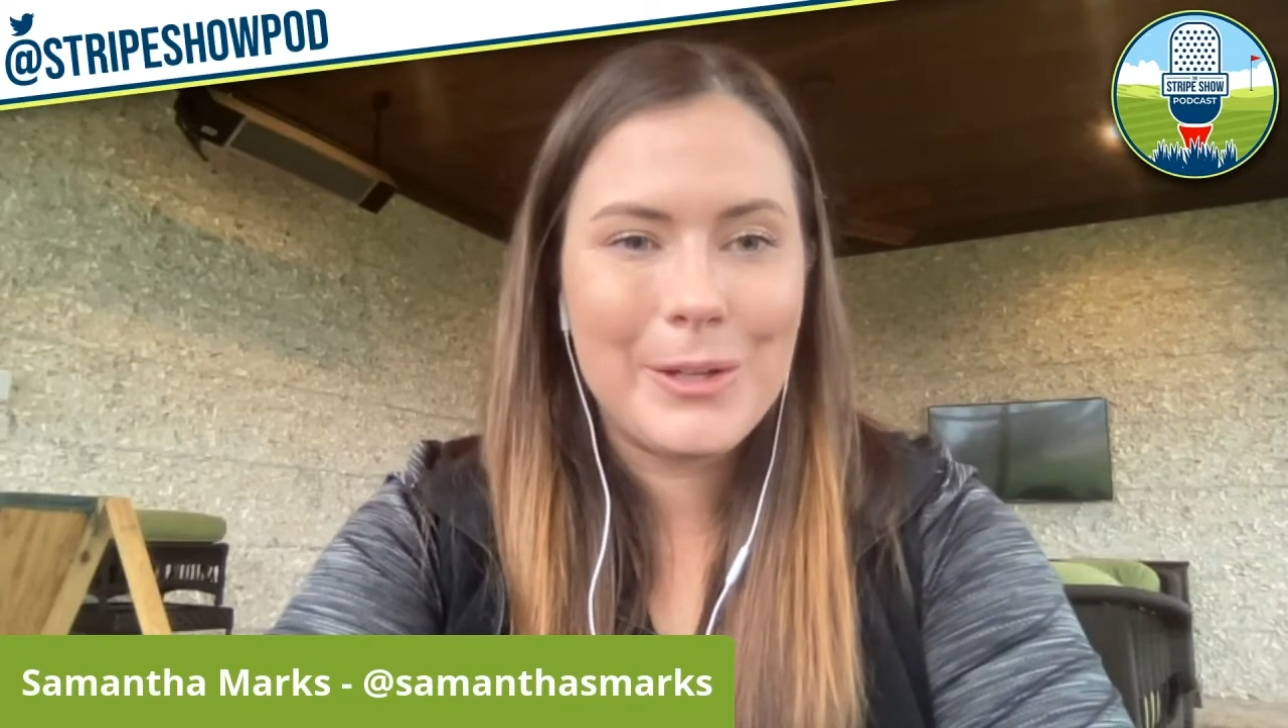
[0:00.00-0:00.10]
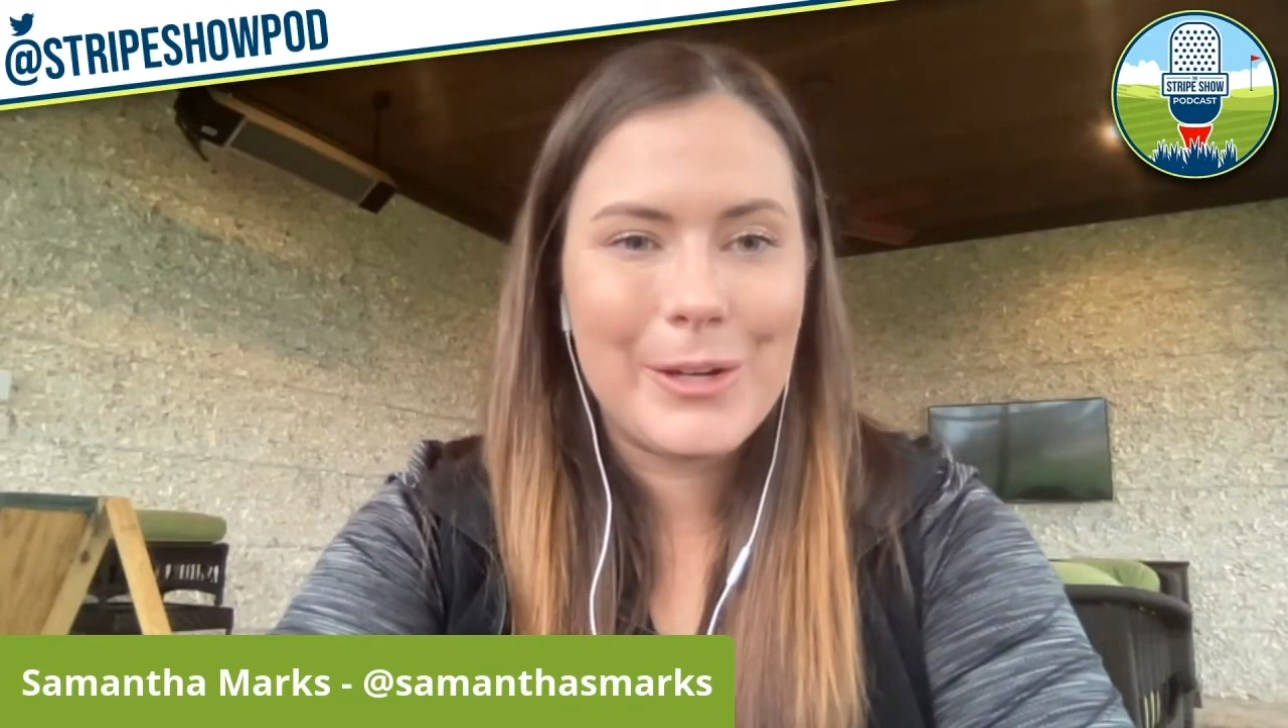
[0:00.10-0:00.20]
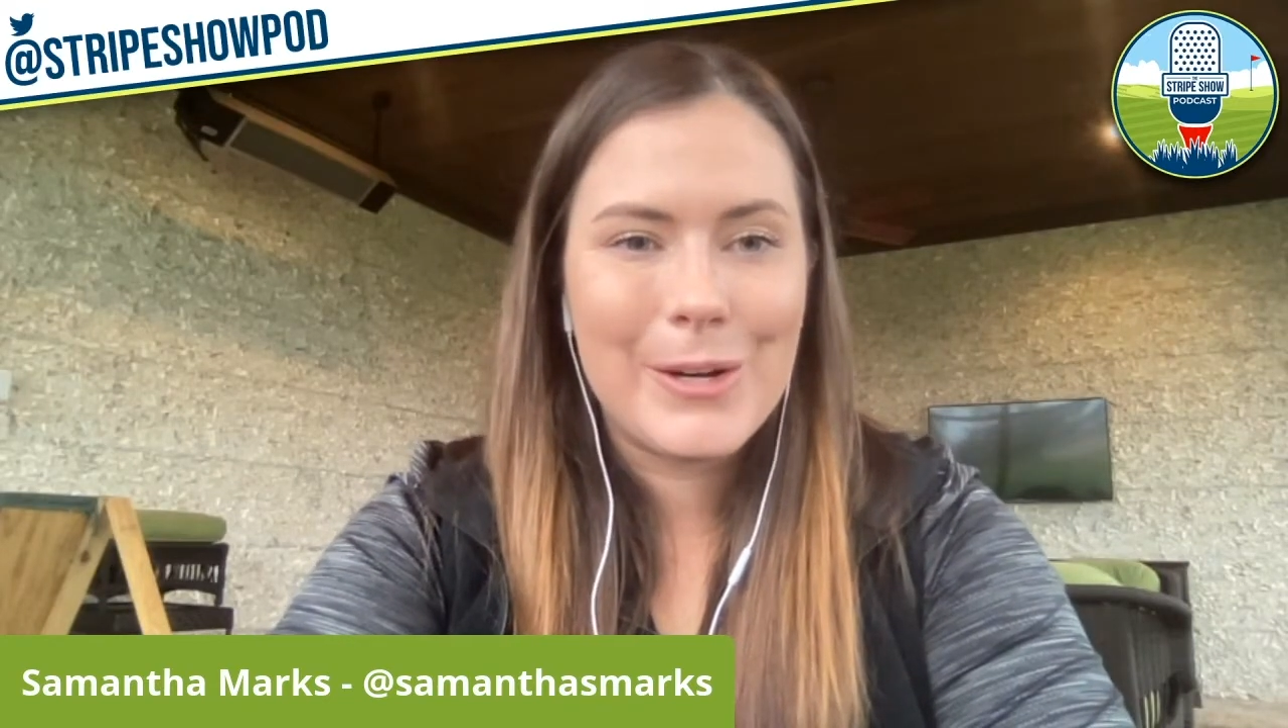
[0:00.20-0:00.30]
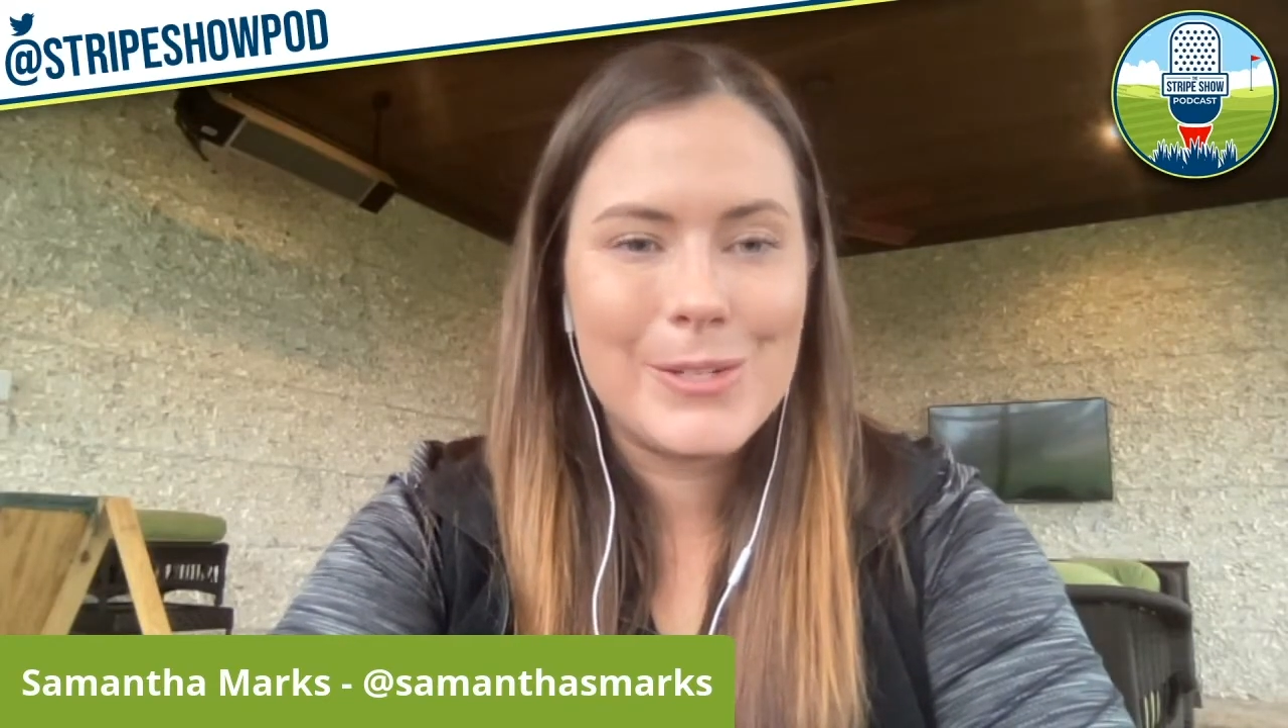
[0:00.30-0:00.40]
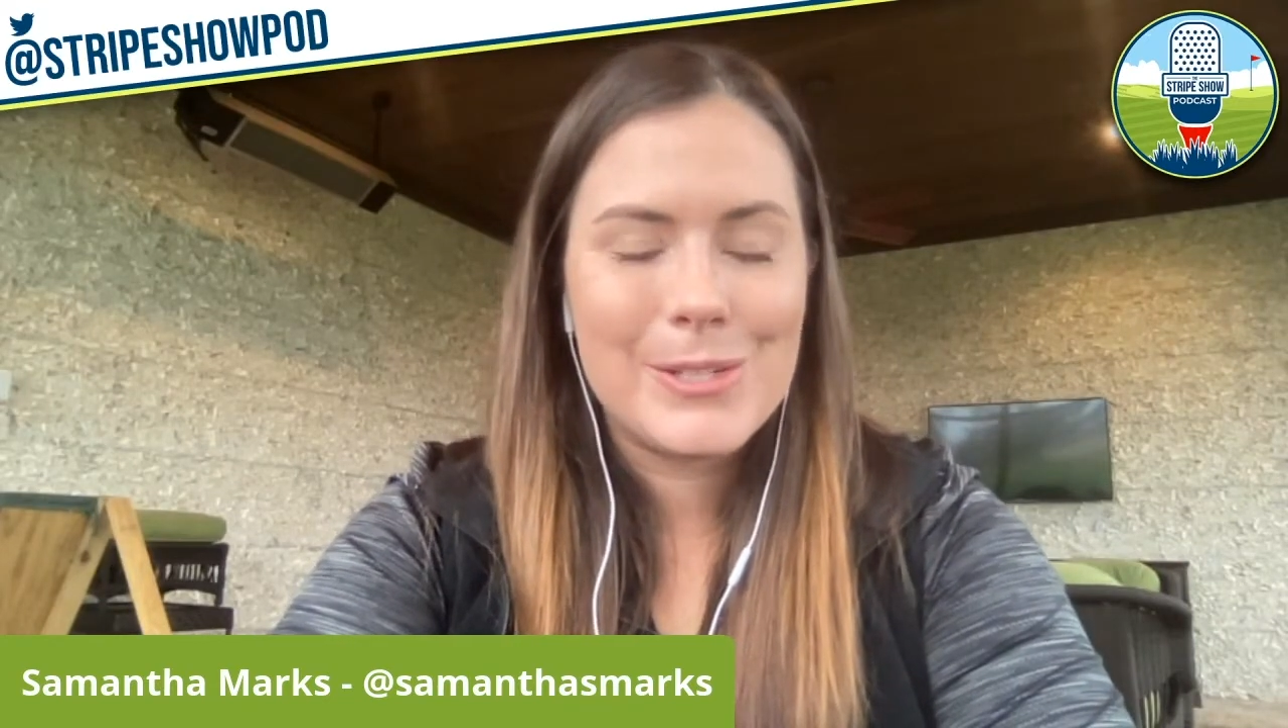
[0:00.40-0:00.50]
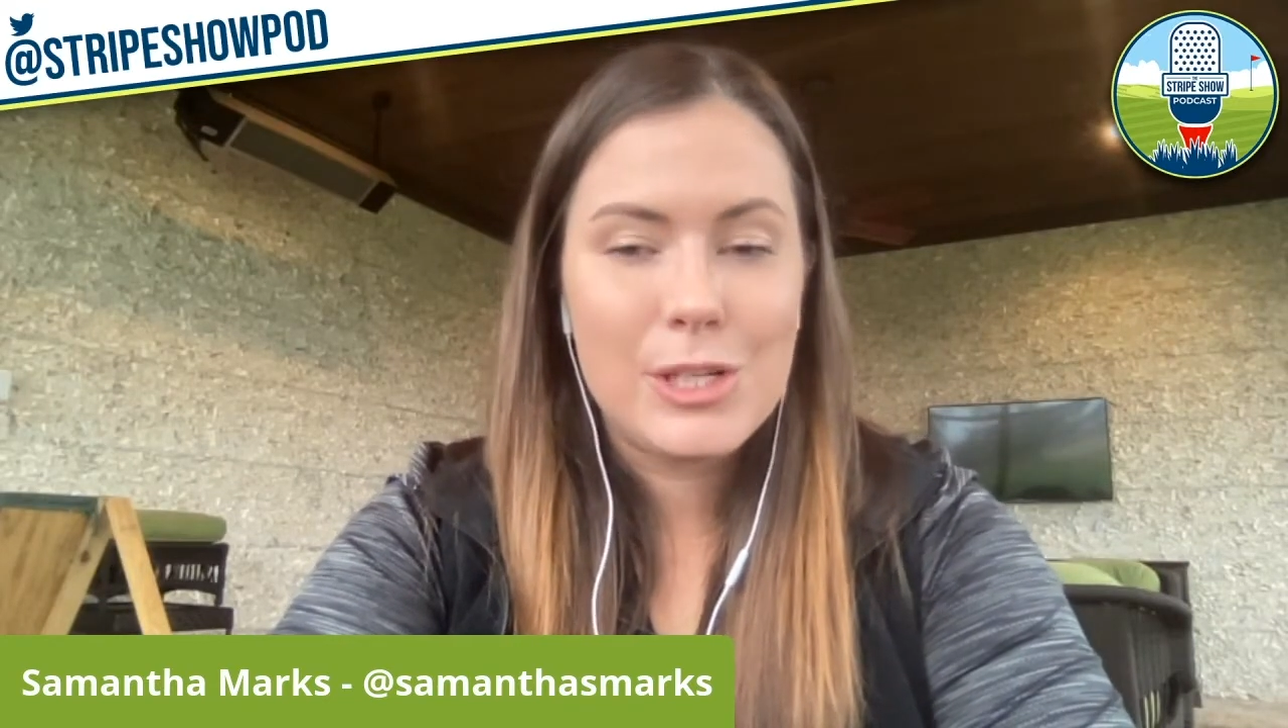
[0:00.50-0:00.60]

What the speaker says: goes,